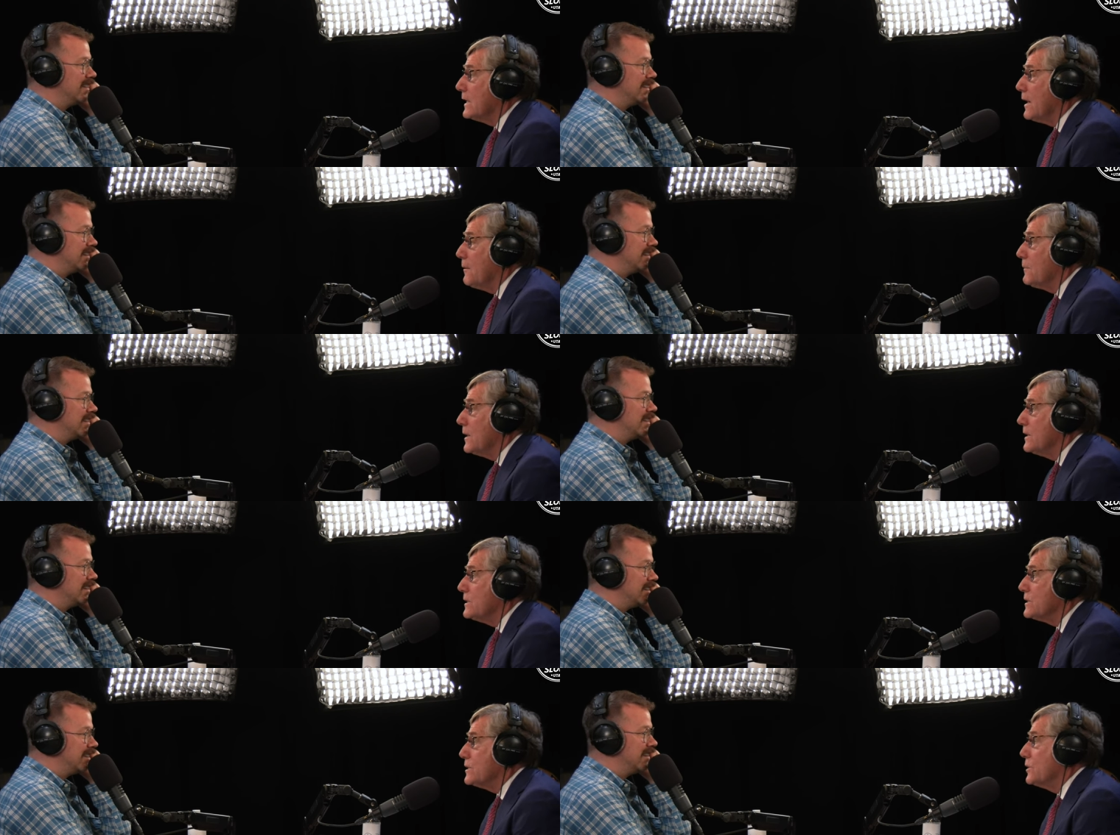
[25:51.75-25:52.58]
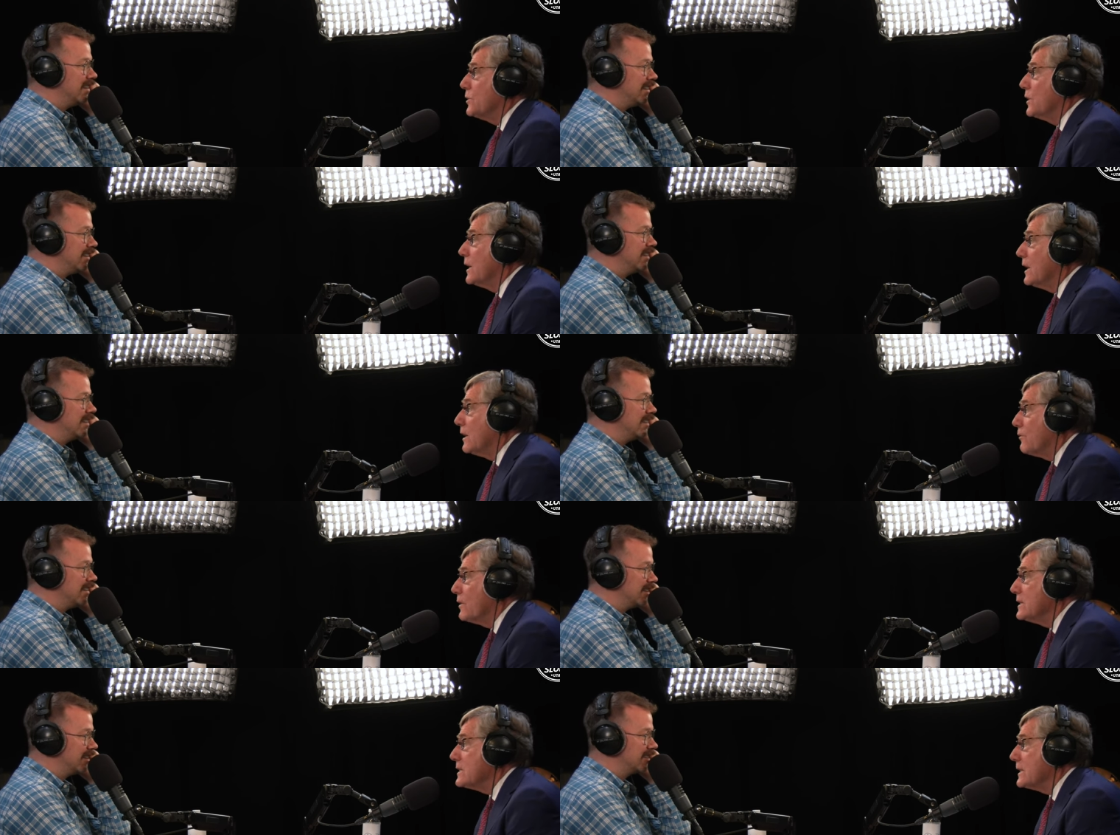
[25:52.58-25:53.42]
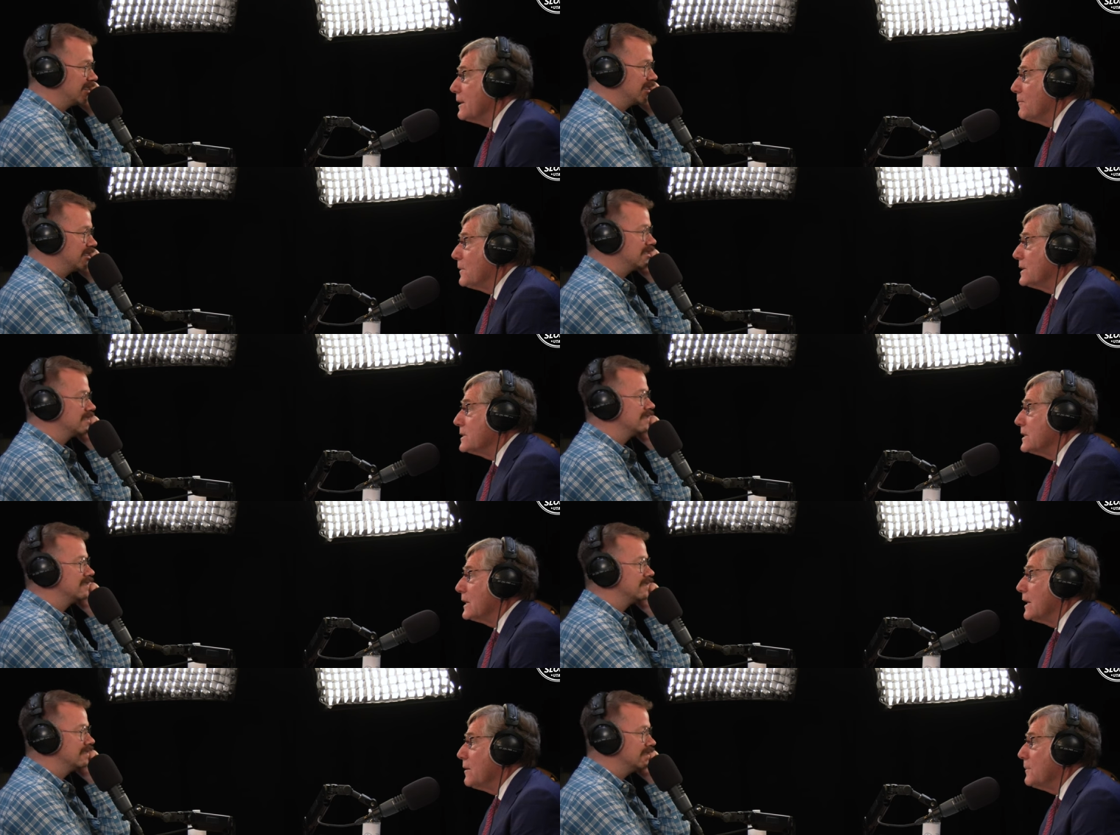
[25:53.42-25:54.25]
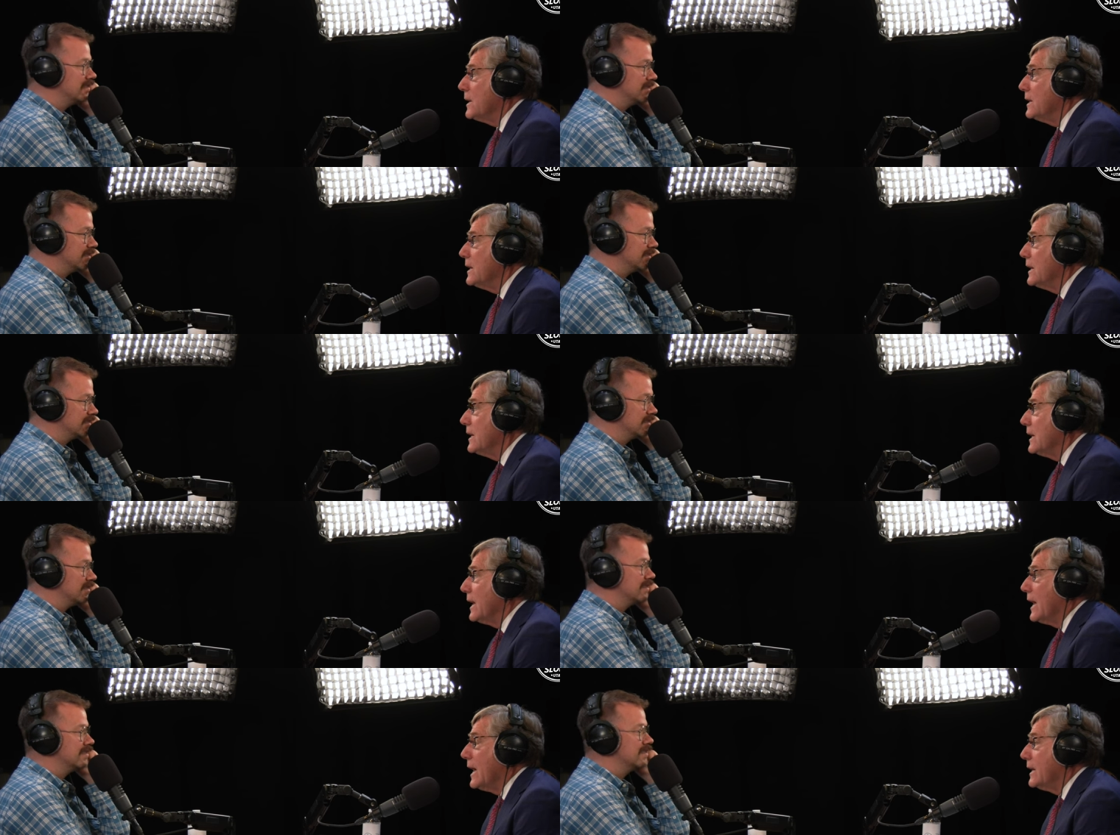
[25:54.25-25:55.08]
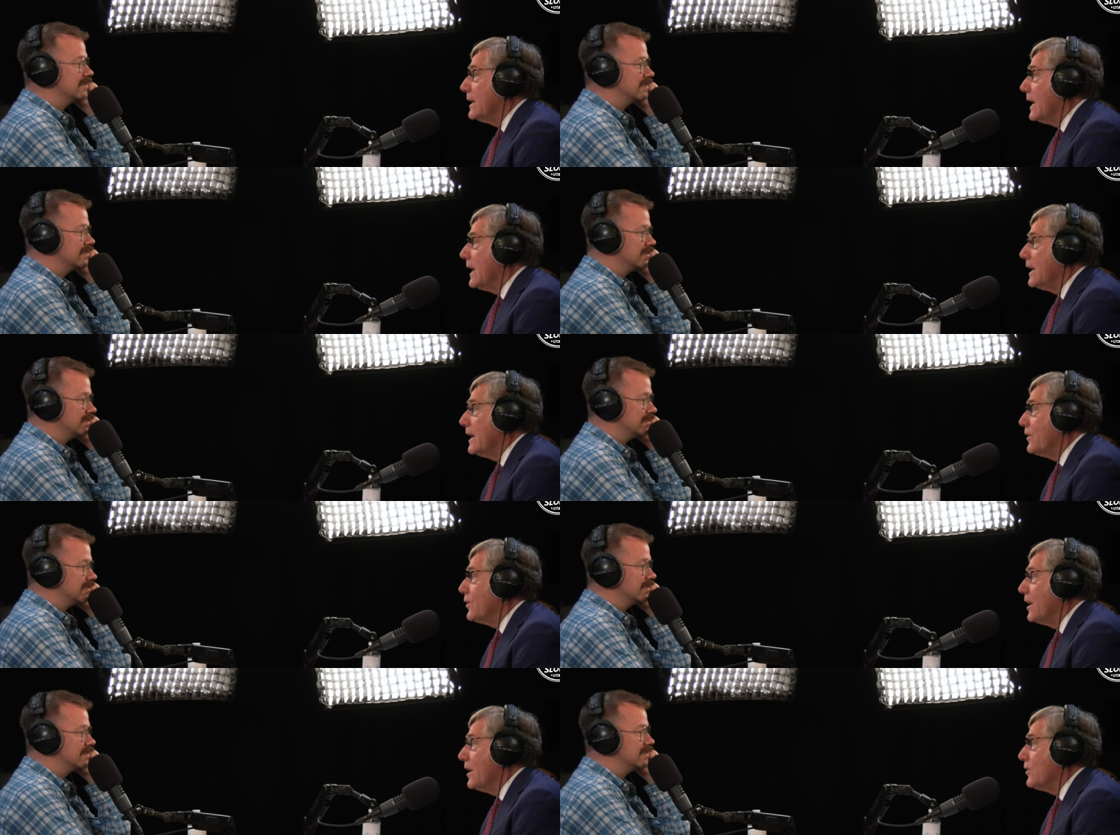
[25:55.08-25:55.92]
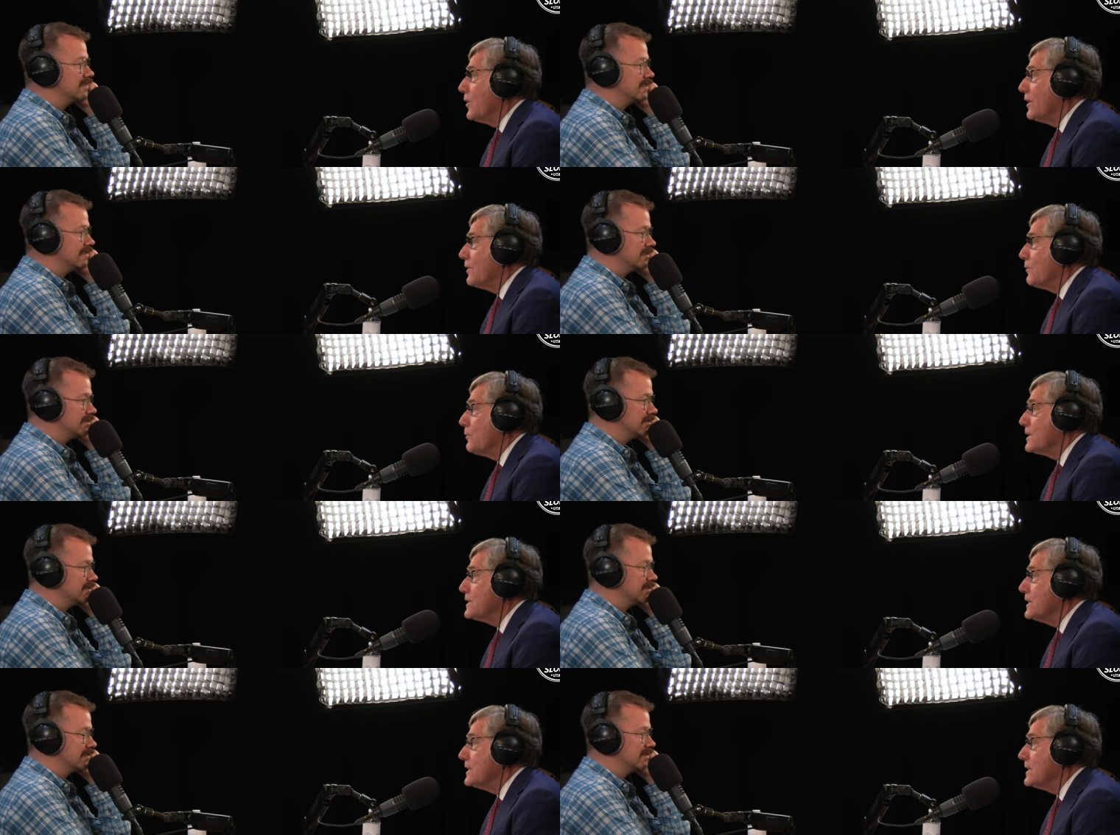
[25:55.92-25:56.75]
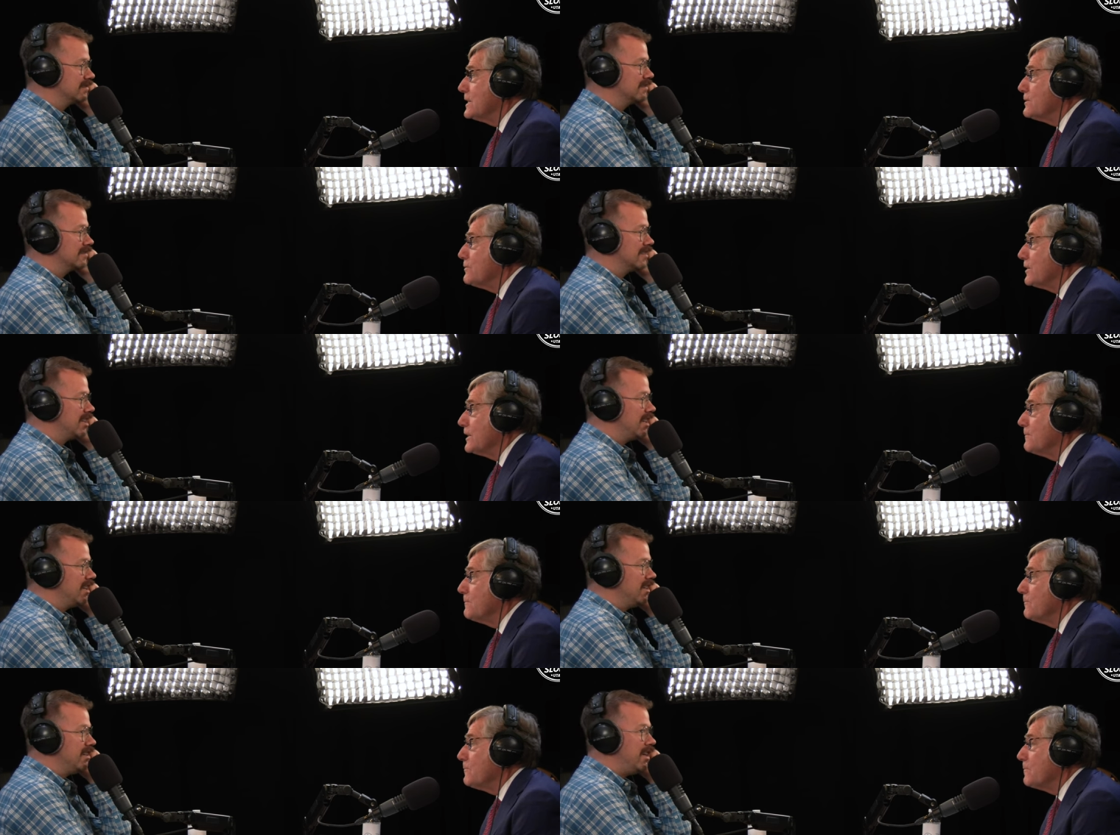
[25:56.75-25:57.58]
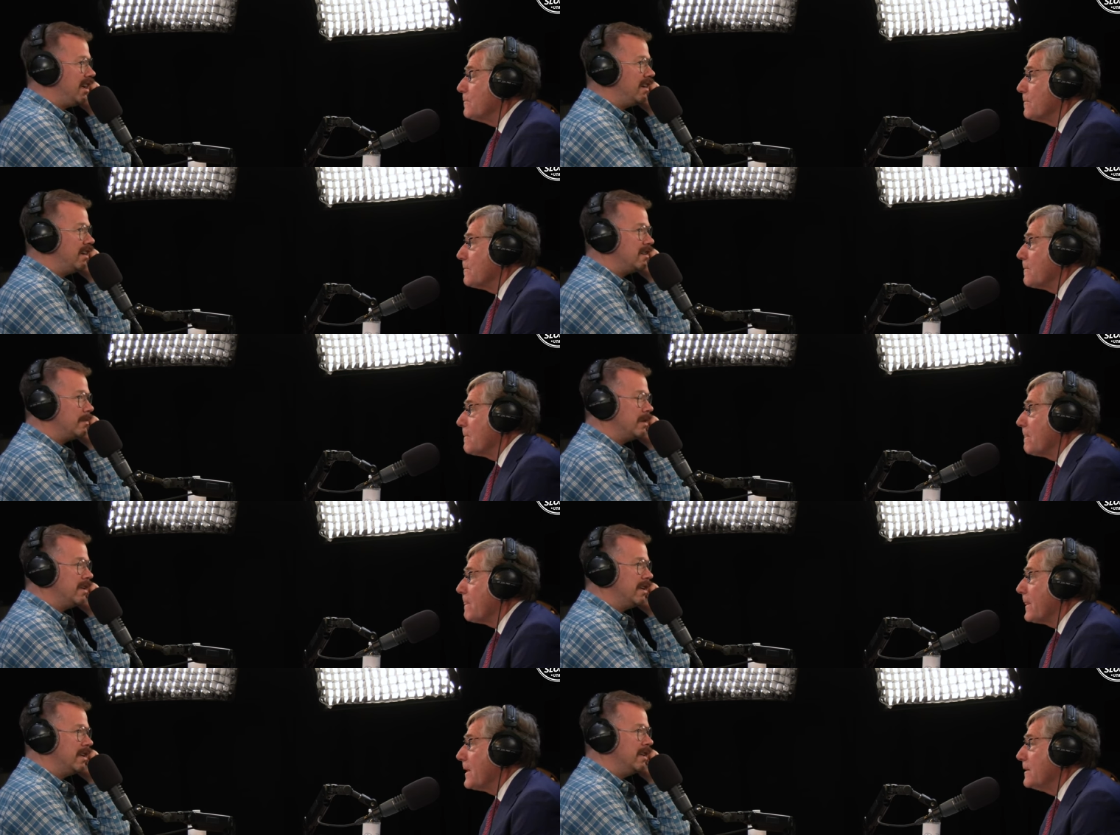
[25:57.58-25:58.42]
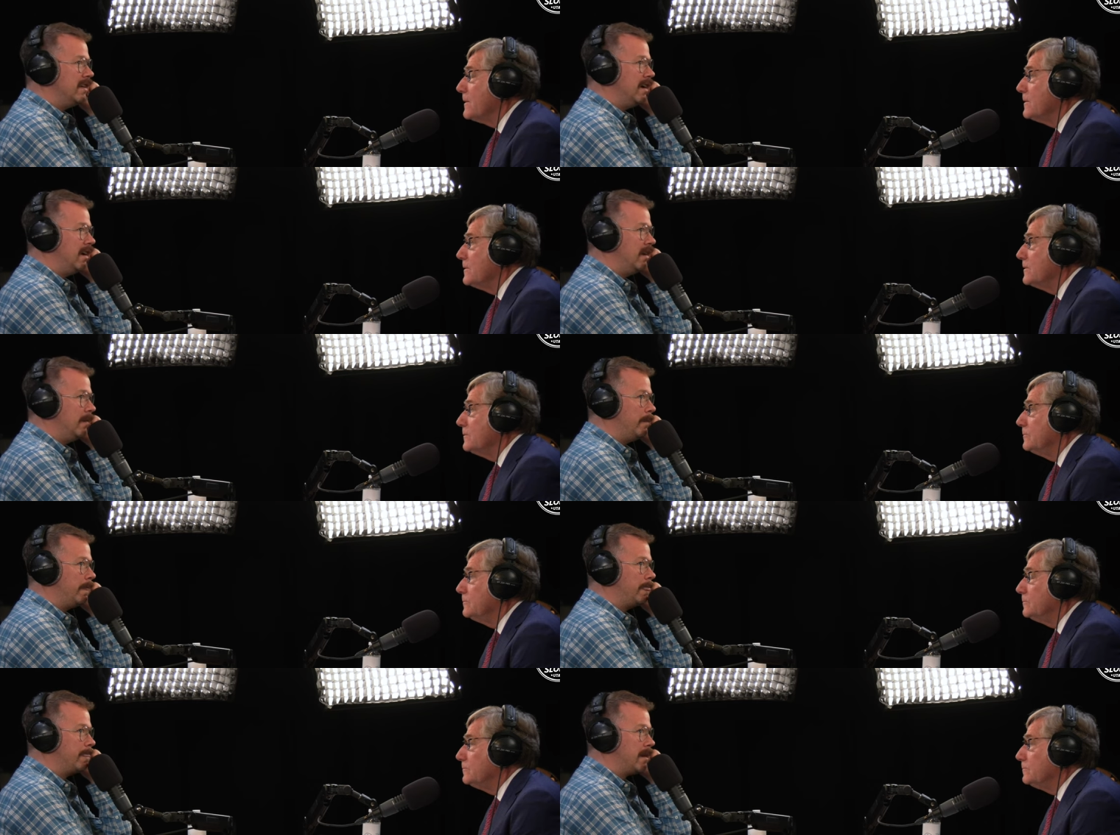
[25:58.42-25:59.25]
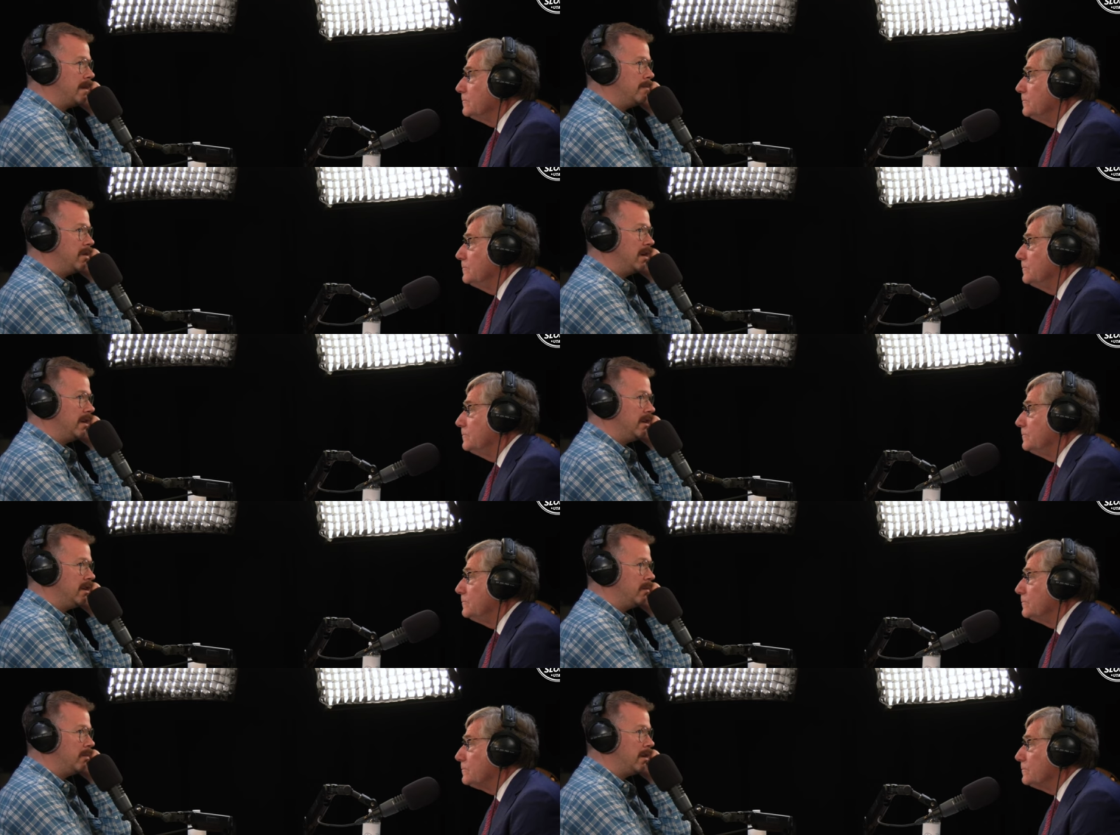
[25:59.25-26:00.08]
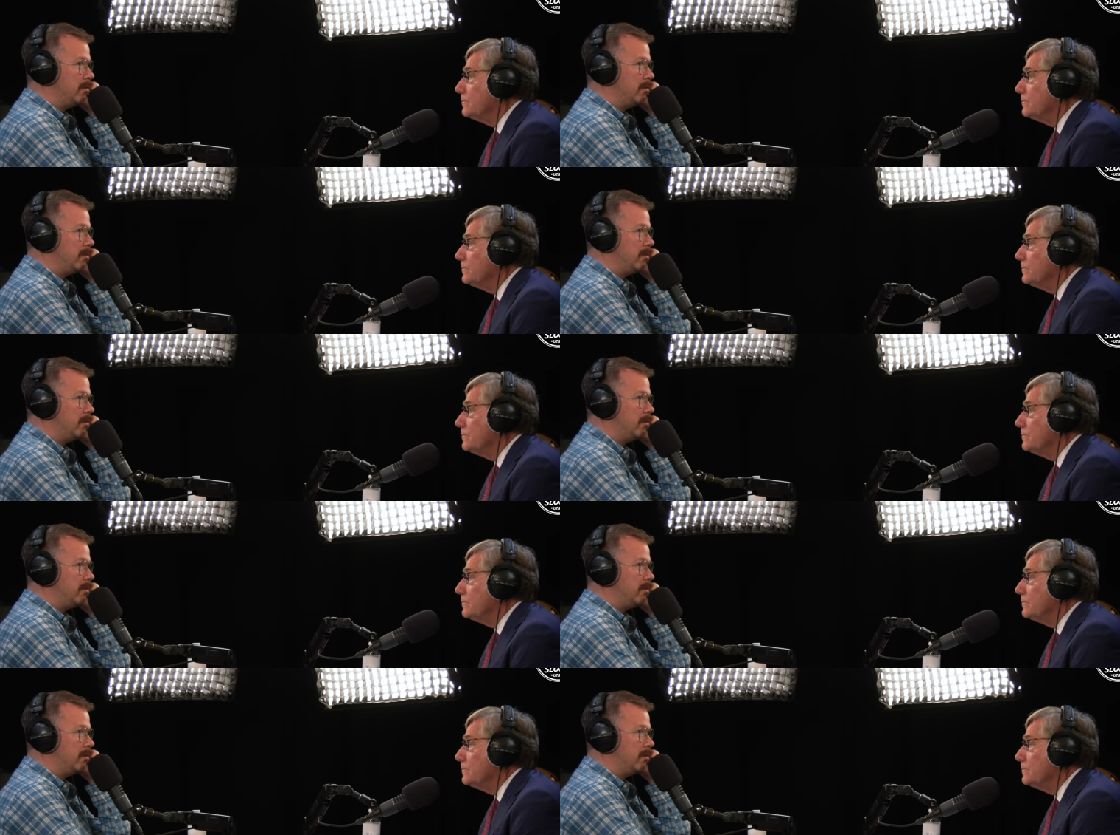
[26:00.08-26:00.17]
Speaker 1: in companies, to increase companies to come in, and and I I think the rest is history.
Speaker 2: Yeah, and Huntsman did. Um, he brought he opened